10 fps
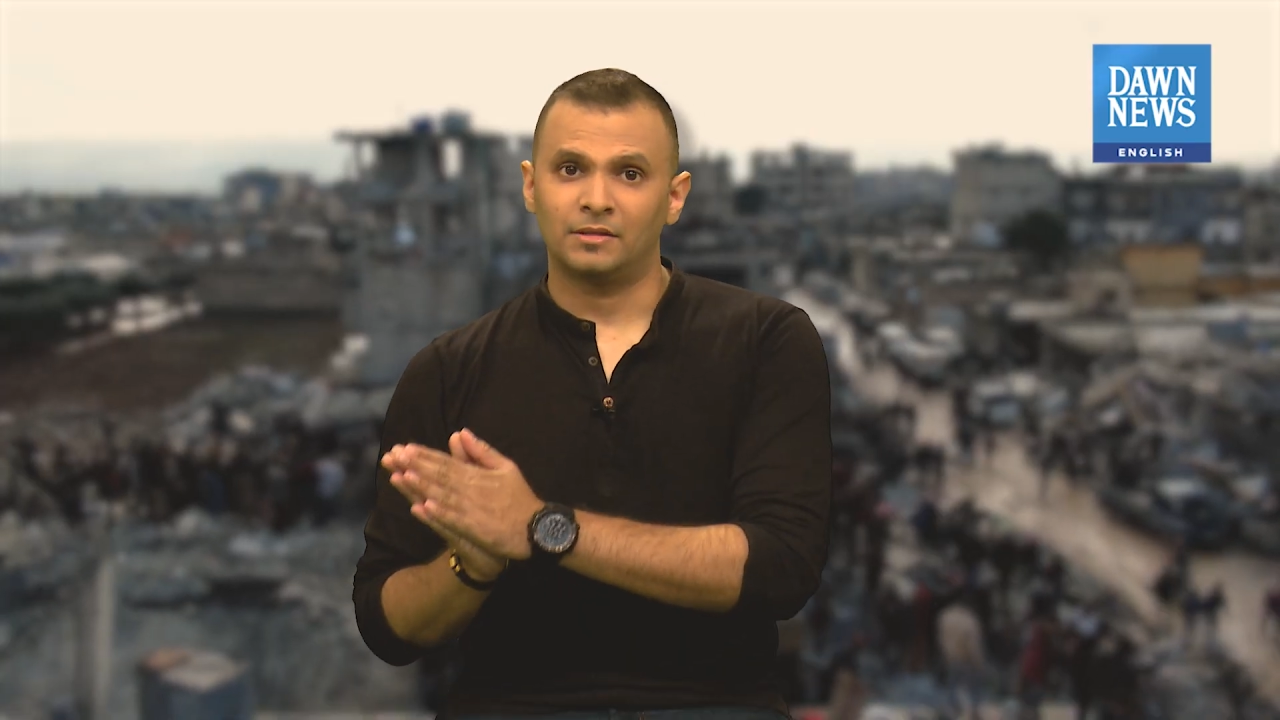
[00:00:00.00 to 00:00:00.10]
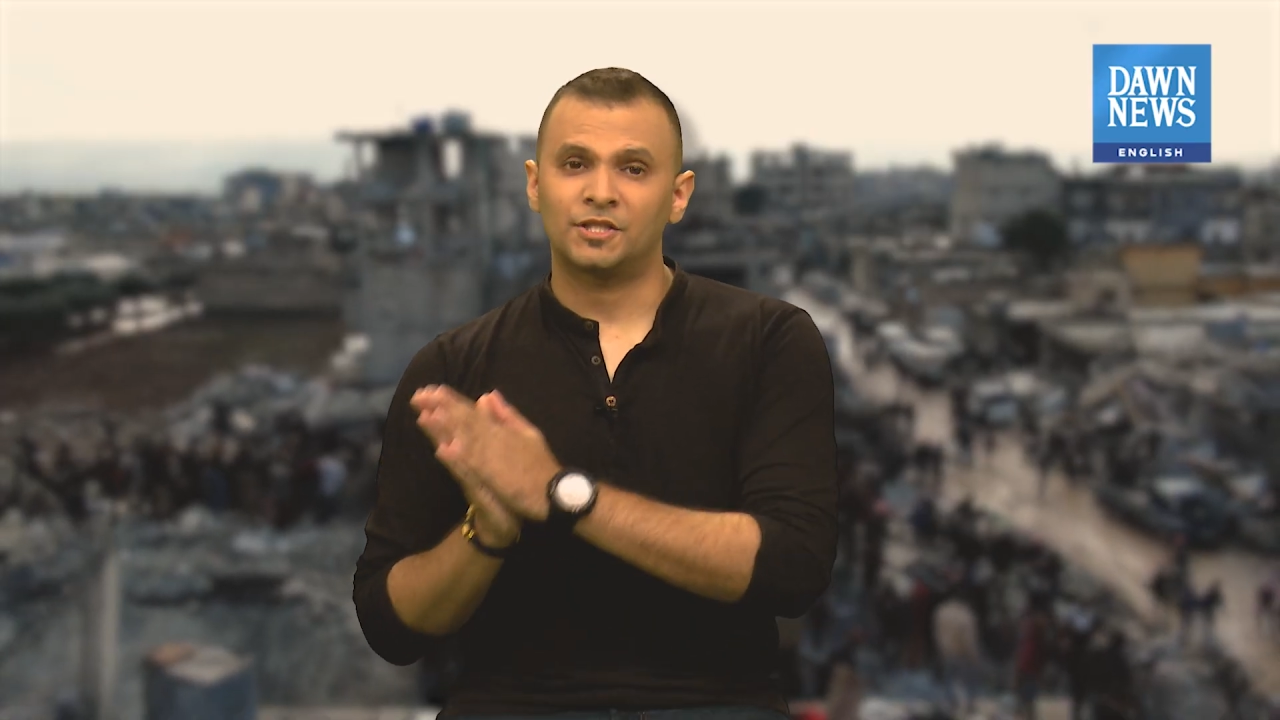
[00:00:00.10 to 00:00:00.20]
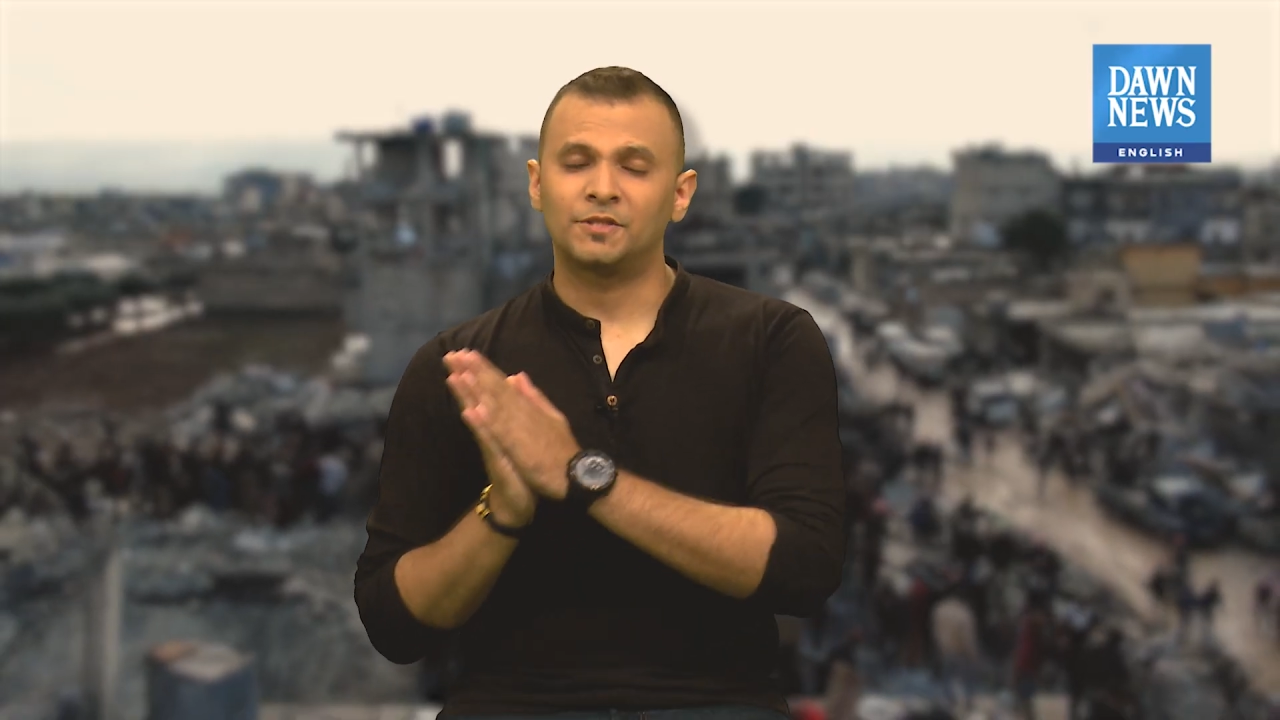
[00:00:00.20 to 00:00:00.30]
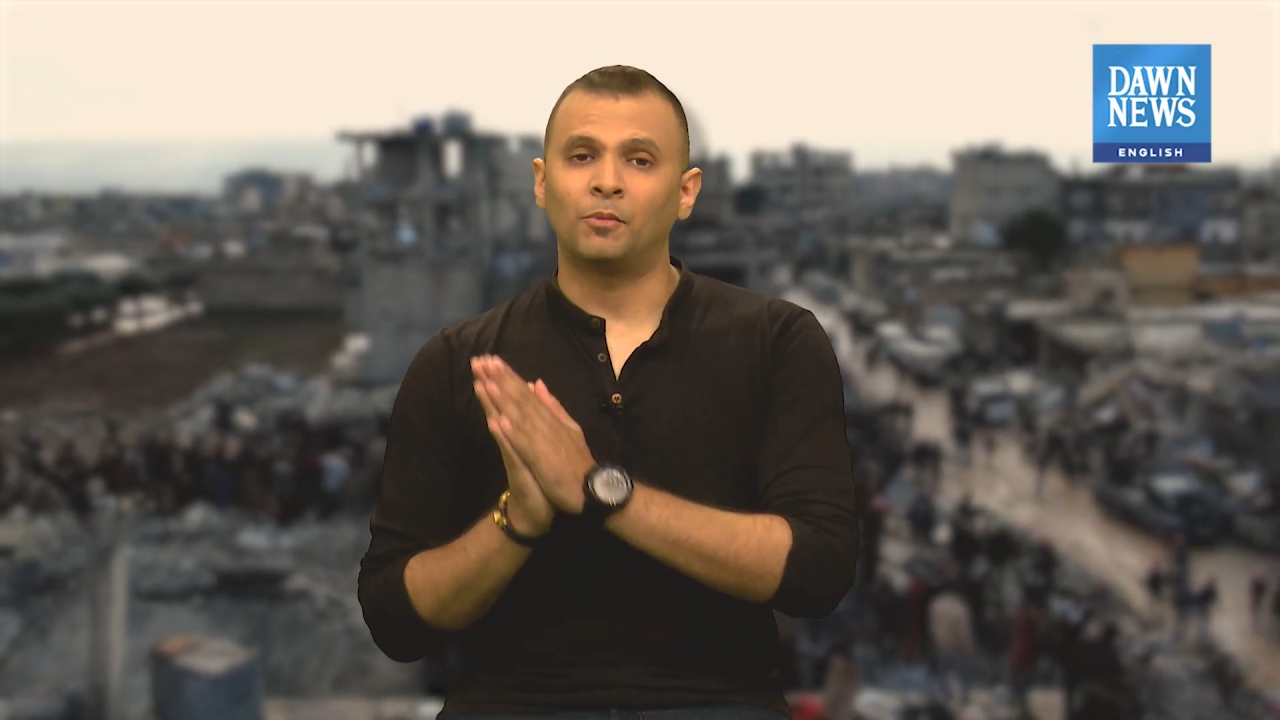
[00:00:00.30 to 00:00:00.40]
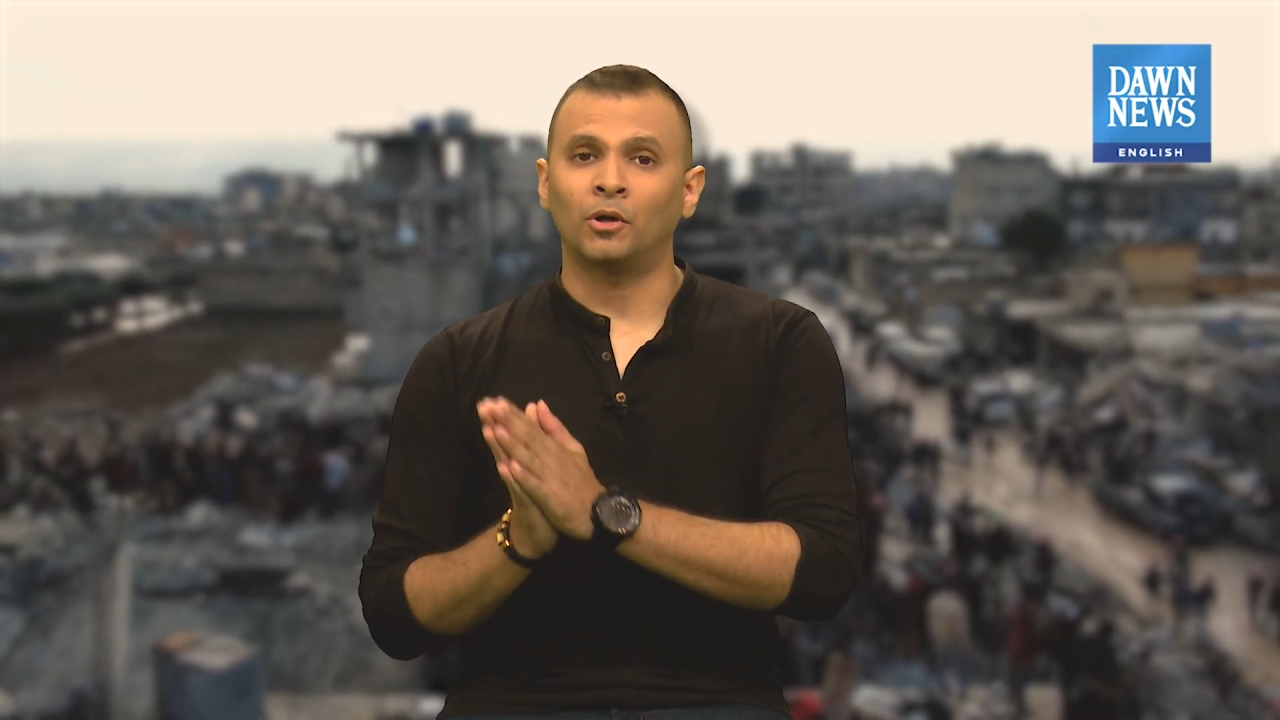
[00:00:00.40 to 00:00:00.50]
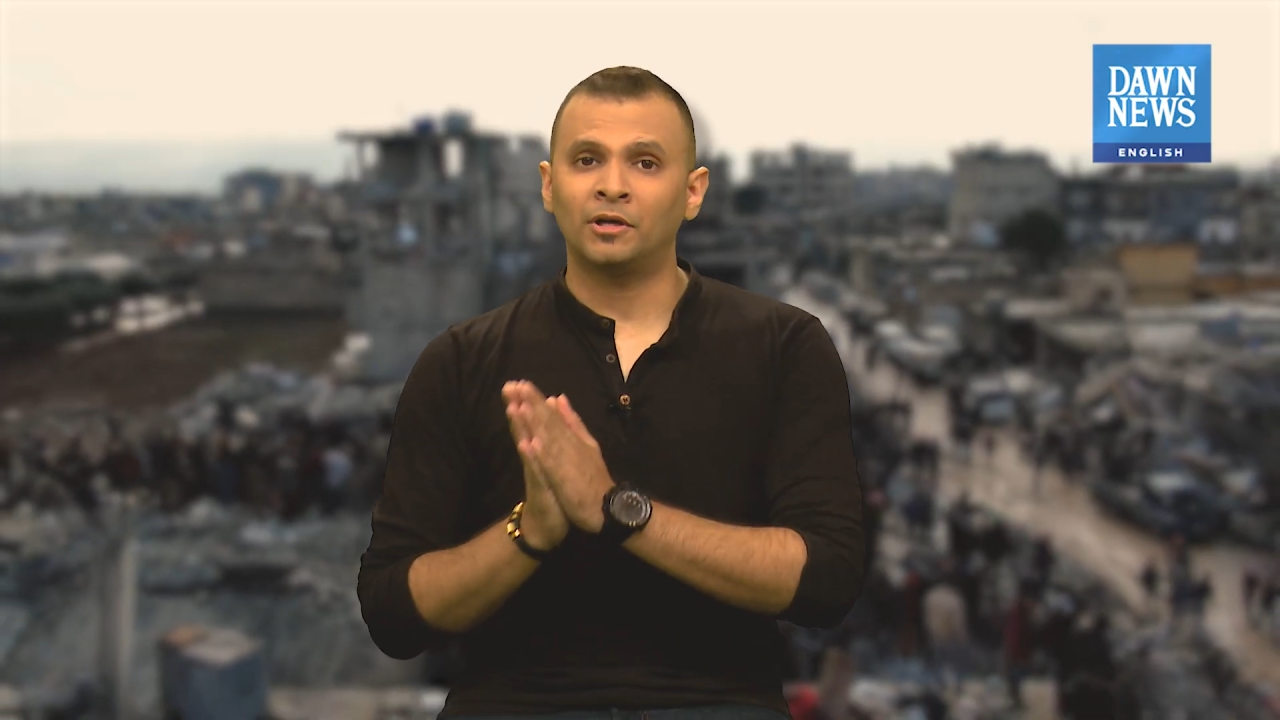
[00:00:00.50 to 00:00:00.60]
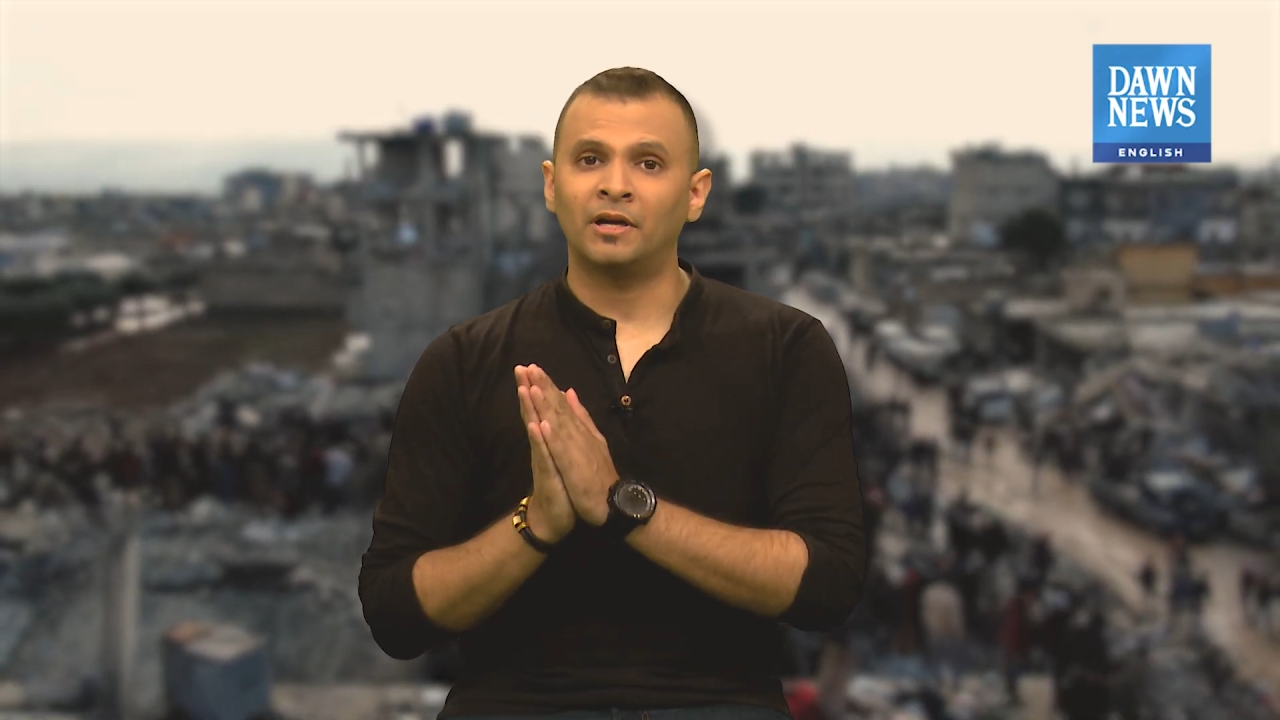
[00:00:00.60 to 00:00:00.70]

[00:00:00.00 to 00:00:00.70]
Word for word: smaller